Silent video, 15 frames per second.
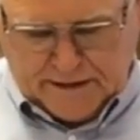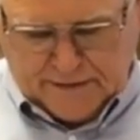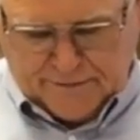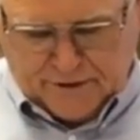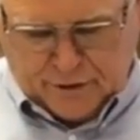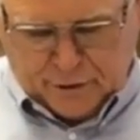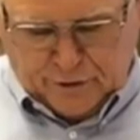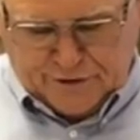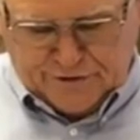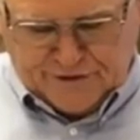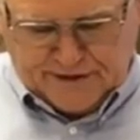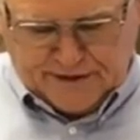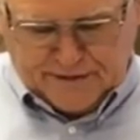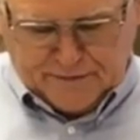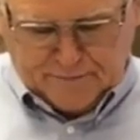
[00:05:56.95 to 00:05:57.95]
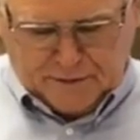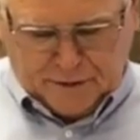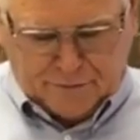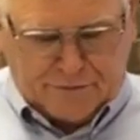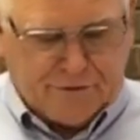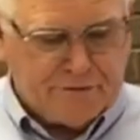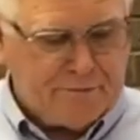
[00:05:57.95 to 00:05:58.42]
The Lord said to
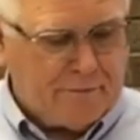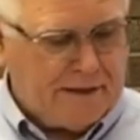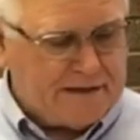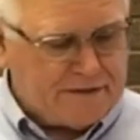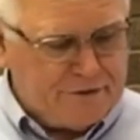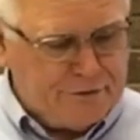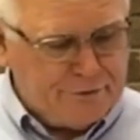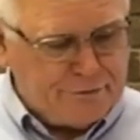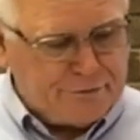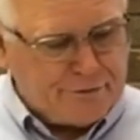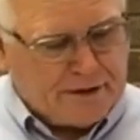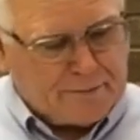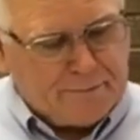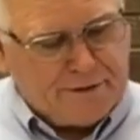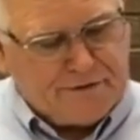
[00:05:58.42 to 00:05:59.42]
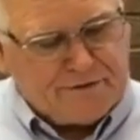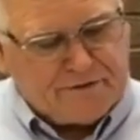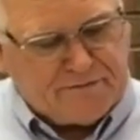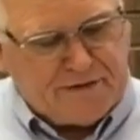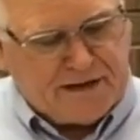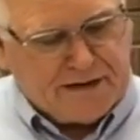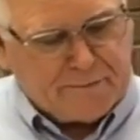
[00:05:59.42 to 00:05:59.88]
Moses, Make two trumpets
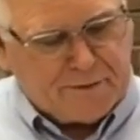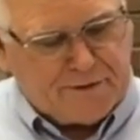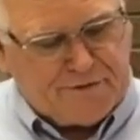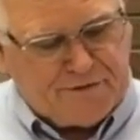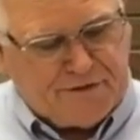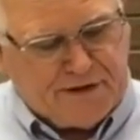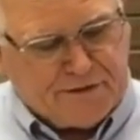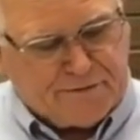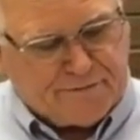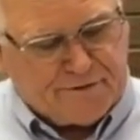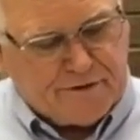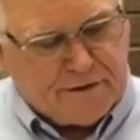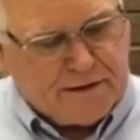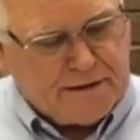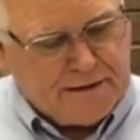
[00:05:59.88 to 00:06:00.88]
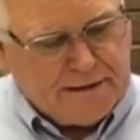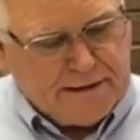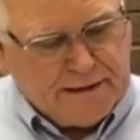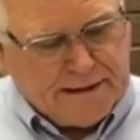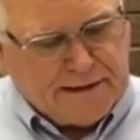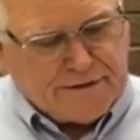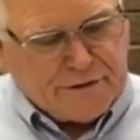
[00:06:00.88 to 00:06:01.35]
of hammered silver
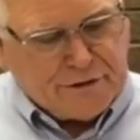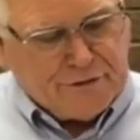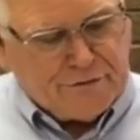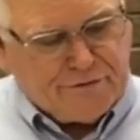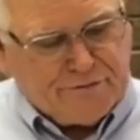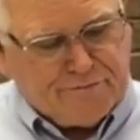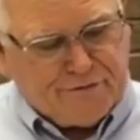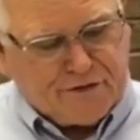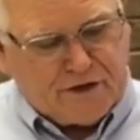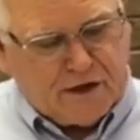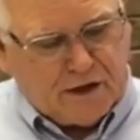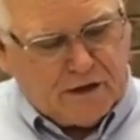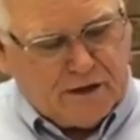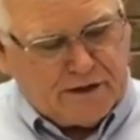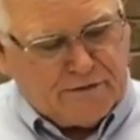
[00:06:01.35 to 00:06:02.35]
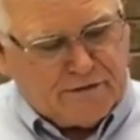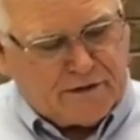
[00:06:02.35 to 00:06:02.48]
and use them for calling the